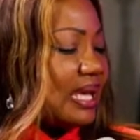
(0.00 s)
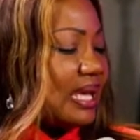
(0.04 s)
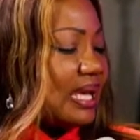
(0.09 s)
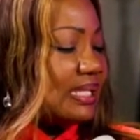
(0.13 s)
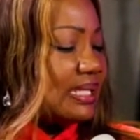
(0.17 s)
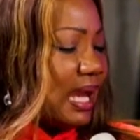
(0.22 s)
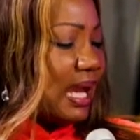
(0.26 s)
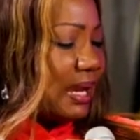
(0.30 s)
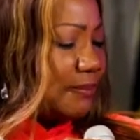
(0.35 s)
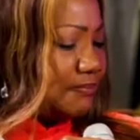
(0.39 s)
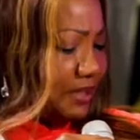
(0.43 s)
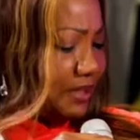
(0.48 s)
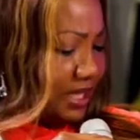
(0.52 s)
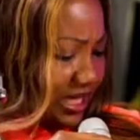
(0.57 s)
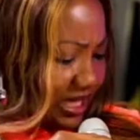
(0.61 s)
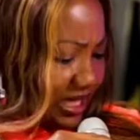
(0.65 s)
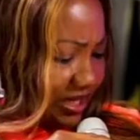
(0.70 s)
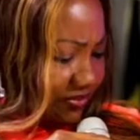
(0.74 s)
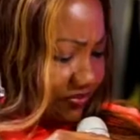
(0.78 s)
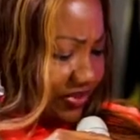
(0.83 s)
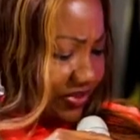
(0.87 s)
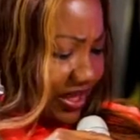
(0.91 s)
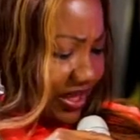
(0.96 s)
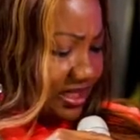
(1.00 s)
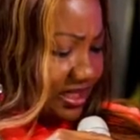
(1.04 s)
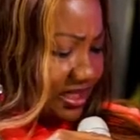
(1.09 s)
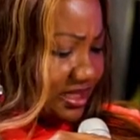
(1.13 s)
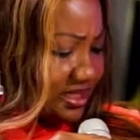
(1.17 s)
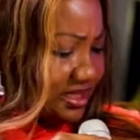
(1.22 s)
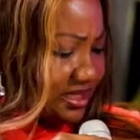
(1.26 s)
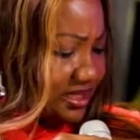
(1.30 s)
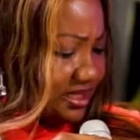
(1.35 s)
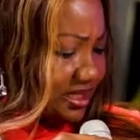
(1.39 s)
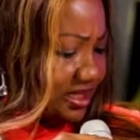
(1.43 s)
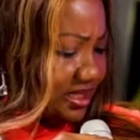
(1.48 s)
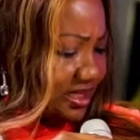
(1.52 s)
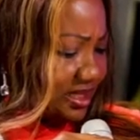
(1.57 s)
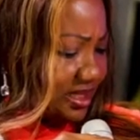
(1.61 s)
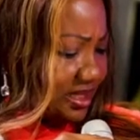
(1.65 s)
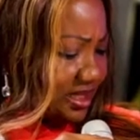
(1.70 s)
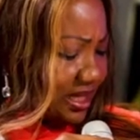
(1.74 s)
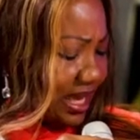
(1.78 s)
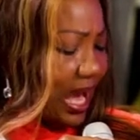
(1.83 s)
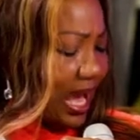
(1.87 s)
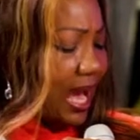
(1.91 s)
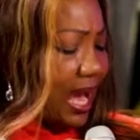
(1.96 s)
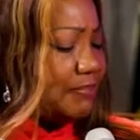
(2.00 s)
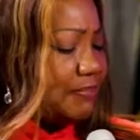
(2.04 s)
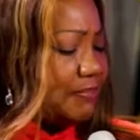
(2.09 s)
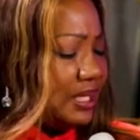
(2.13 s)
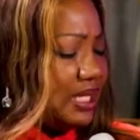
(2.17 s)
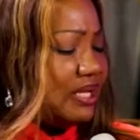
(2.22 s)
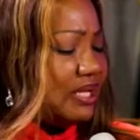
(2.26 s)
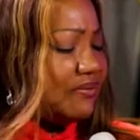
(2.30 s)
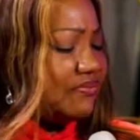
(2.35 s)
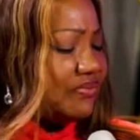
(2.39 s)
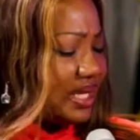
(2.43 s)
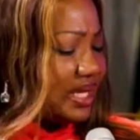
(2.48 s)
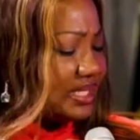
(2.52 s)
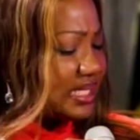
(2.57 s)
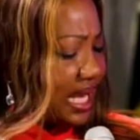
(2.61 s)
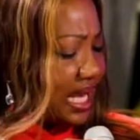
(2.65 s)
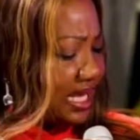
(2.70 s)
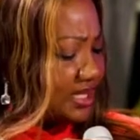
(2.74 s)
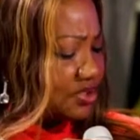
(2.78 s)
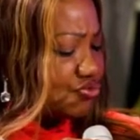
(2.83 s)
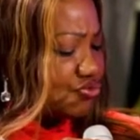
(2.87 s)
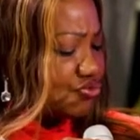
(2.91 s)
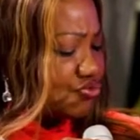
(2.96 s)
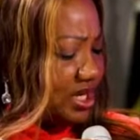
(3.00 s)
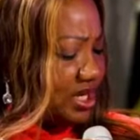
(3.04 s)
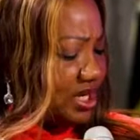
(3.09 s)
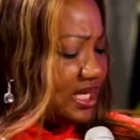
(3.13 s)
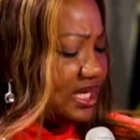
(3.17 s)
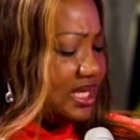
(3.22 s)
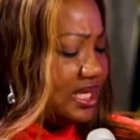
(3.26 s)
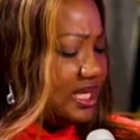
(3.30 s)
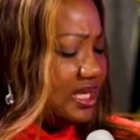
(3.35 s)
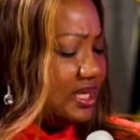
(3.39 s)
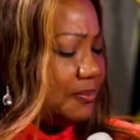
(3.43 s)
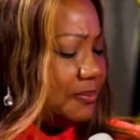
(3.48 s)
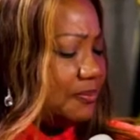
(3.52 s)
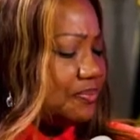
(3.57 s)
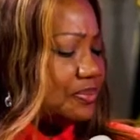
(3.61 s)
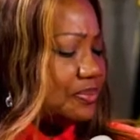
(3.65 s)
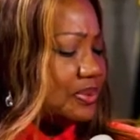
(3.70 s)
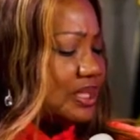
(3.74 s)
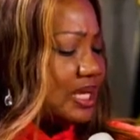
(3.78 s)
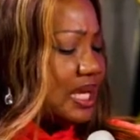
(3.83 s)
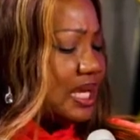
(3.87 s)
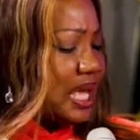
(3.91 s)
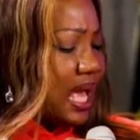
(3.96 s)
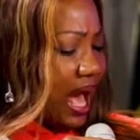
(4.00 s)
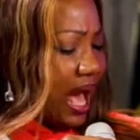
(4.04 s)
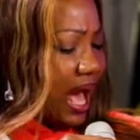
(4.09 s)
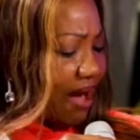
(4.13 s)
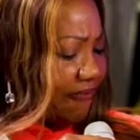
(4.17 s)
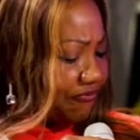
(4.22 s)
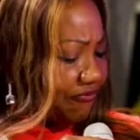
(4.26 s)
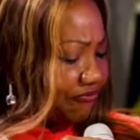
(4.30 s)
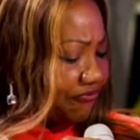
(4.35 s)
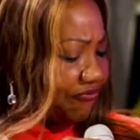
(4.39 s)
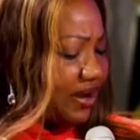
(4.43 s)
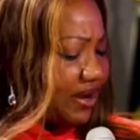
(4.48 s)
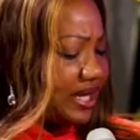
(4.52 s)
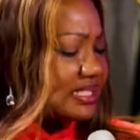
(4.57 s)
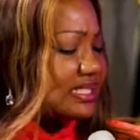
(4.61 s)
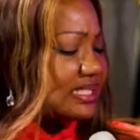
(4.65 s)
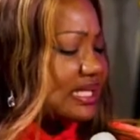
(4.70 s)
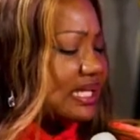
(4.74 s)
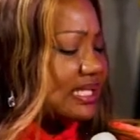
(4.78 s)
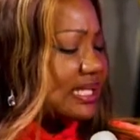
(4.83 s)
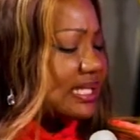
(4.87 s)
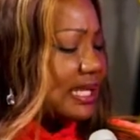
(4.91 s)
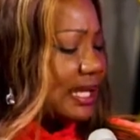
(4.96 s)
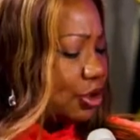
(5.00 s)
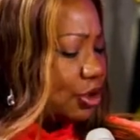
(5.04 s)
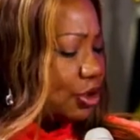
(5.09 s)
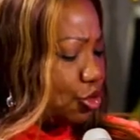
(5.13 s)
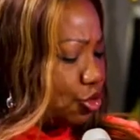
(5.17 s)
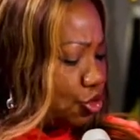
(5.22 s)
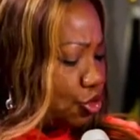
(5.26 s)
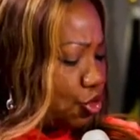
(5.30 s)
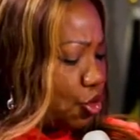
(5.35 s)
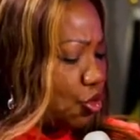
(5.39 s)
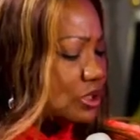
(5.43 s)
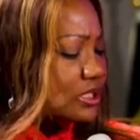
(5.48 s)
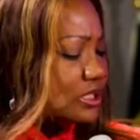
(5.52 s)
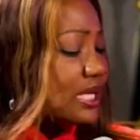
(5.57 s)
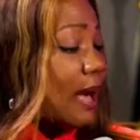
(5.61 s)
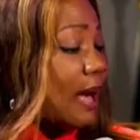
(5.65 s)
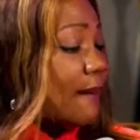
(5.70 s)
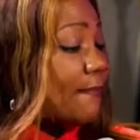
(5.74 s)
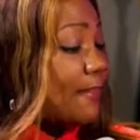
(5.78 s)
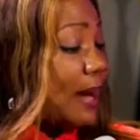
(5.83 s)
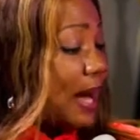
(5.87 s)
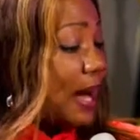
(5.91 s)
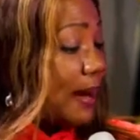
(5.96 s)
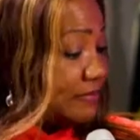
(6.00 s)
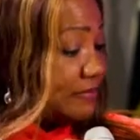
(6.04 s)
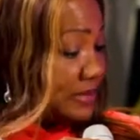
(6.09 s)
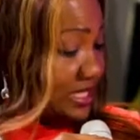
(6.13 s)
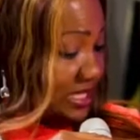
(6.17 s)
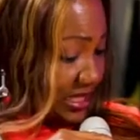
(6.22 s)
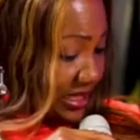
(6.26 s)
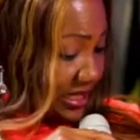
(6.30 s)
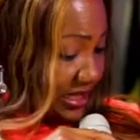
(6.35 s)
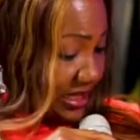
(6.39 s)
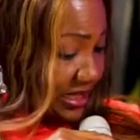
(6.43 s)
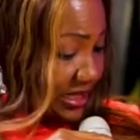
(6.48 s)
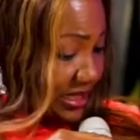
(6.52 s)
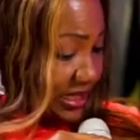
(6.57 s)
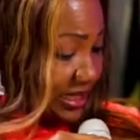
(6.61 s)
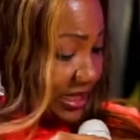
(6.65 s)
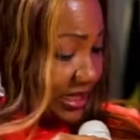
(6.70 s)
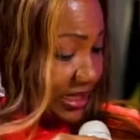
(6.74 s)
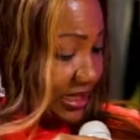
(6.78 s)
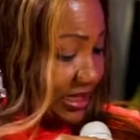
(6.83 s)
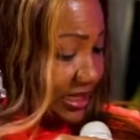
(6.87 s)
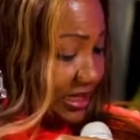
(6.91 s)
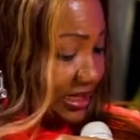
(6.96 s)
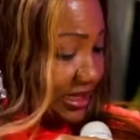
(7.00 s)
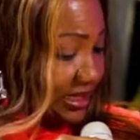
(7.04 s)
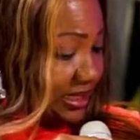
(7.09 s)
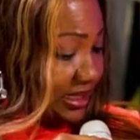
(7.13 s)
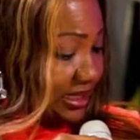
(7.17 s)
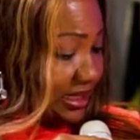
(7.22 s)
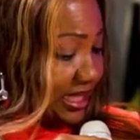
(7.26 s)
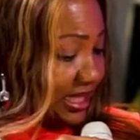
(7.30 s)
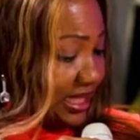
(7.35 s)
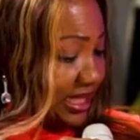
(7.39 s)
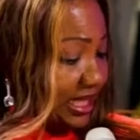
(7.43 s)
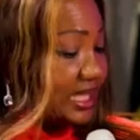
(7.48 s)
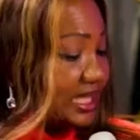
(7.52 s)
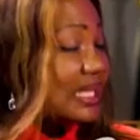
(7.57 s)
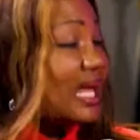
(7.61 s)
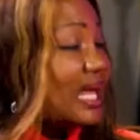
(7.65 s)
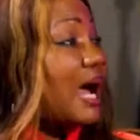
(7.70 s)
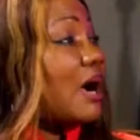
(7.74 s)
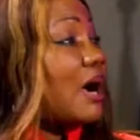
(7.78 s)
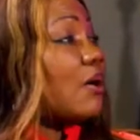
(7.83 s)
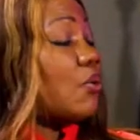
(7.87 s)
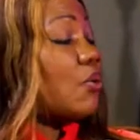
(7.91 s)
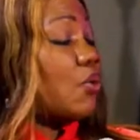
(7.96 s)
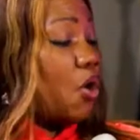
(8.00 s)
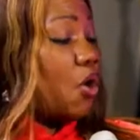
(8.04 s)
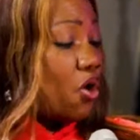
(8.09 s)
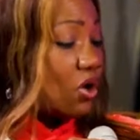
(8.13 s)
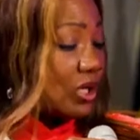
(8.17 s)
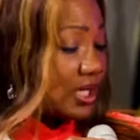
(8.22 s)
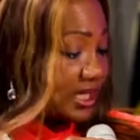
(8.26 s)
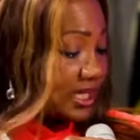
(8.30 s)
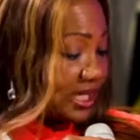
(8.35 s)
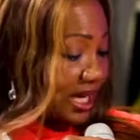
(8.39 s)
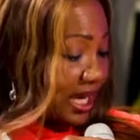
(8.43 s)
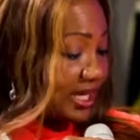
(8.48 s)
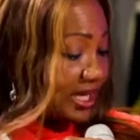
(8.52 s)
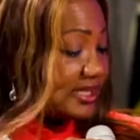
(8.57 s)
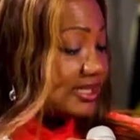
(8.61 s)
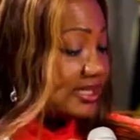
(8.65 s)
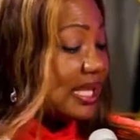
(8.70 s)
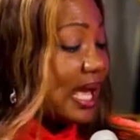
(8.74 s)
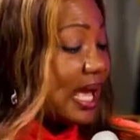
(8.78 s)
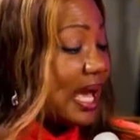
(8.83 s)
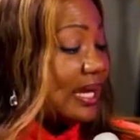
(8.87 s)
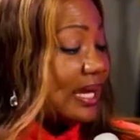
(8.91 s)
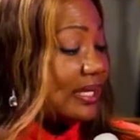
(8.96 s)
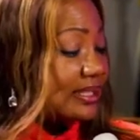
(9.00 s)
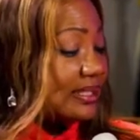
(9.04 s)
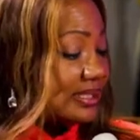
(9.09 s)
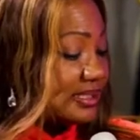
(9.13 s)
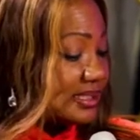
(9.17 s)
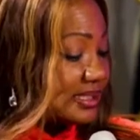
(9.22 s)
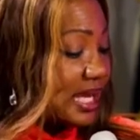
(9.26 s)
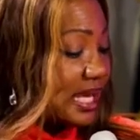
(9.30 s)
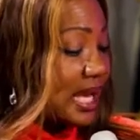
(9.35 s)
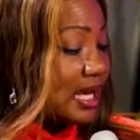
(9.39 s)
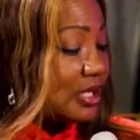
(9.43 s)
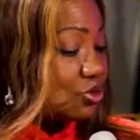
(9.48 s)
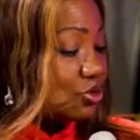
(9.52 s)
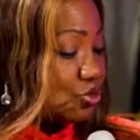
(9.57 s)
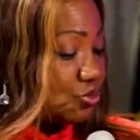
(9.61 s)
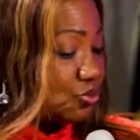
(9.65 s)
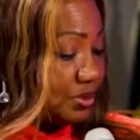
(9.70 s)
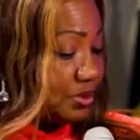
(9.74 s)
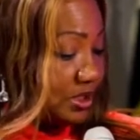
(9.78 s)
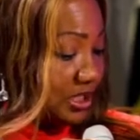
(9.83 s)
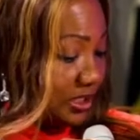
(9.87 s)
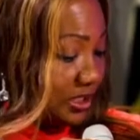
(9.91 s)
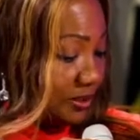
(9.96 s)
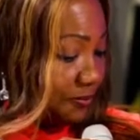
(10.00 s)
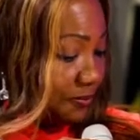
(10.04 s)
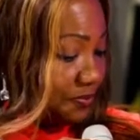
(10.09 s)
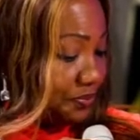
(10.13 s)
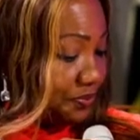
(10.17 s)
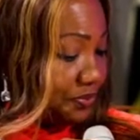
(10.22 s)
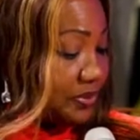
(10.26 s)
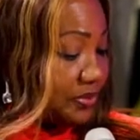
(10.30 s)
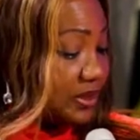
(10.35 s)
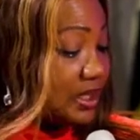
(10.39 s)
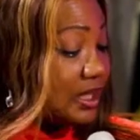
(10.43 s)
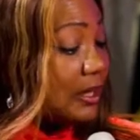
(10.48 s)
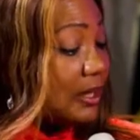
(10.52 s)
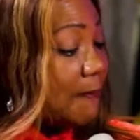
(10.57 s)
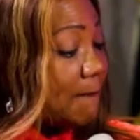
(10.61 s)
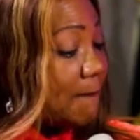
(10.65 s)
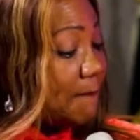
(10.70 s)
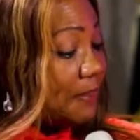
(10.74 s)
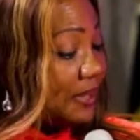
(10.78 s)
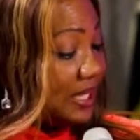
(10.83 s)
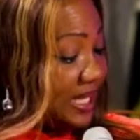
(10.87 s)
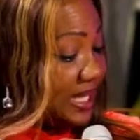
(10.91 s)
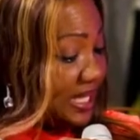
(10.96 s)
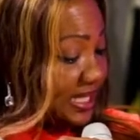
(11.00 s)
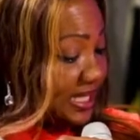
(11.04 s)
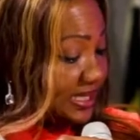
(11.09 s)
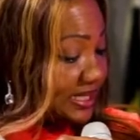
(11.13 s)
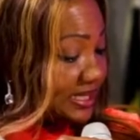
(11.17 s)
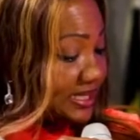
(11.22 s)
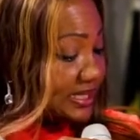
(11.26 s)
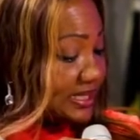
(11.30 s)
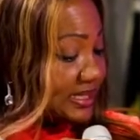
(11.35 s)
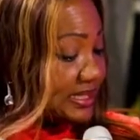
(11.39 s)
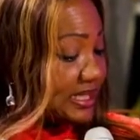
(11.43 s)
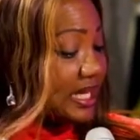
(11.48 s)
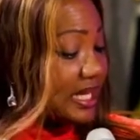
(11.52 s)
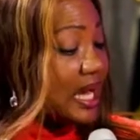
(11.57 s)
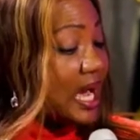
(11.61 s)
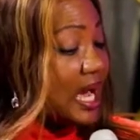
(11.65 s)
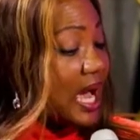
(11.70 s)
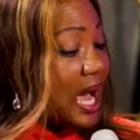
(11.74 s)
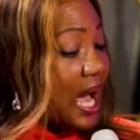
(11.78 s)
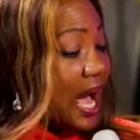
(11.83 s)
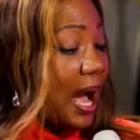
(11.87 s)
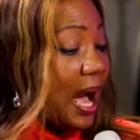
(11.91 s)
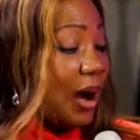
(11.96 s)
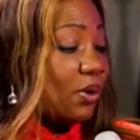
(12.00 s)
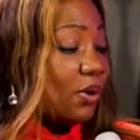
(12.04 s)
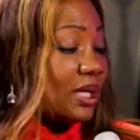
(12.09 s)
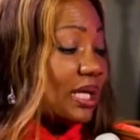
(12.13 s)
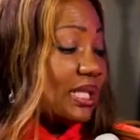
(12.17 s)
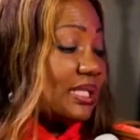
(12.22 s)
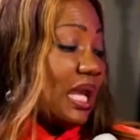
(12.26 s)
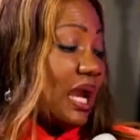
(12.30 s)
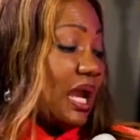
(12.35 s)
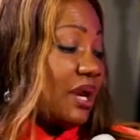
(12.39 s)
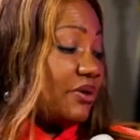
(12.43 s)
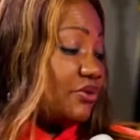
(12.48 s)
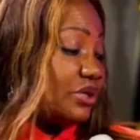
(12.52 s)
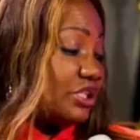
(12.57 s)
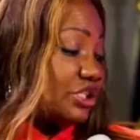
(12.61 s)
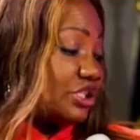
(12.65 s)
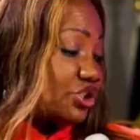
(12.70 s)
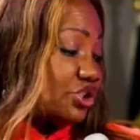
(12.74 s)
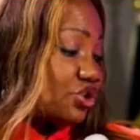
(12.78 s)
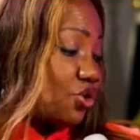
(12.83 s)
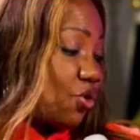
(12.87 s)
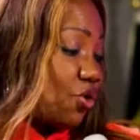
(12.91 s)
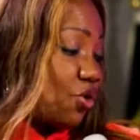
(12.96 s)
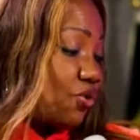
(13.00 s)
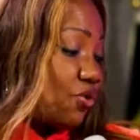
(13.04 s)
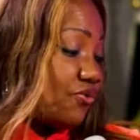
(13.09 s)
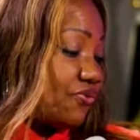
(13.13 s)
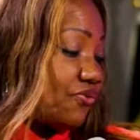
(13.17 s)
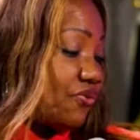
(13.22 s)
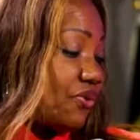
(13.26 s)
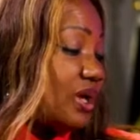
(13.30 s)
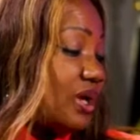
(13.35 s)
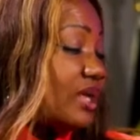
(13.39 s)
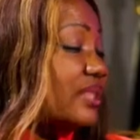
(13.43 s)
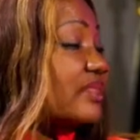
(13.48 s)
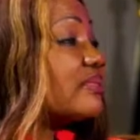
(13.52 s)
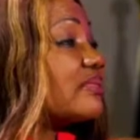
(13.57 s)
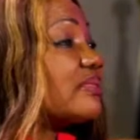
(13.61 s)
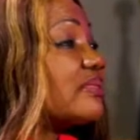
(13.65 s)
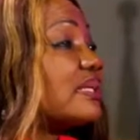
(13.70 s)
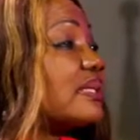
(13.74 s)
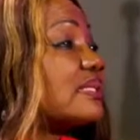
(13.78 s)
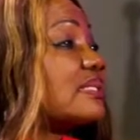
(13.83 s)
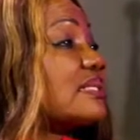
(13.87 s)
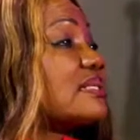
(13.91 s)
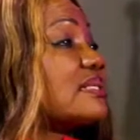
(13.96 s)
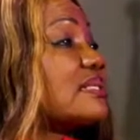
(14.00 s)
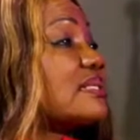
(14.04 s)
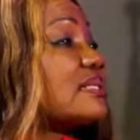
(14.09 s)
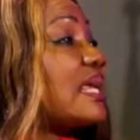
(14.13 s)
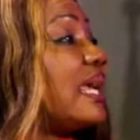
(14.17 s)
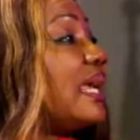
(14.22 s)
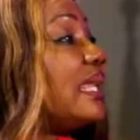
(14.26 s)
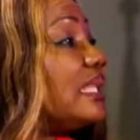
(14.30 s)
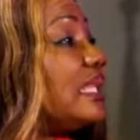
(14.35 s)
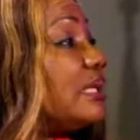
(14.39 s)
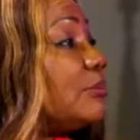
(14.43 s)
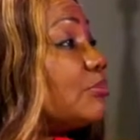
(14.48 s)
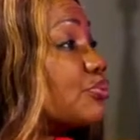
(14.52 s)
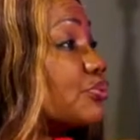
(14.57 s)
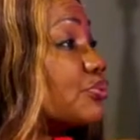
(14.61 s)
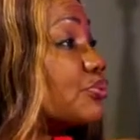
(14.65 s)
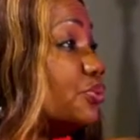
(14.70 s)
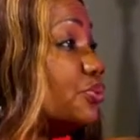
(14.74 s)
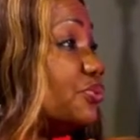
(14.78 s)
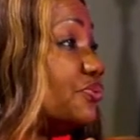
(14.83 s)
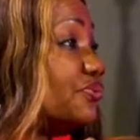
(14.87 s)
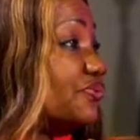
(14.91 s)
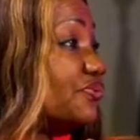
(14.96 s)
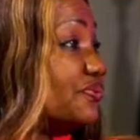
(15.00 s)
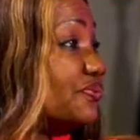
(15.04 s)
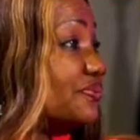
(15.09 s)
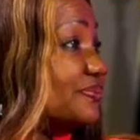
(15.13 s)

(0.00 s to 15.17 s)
And I believe that I believe that has really affected a lot about me and how organized I desire to be. Please, how can I resolve this and improve?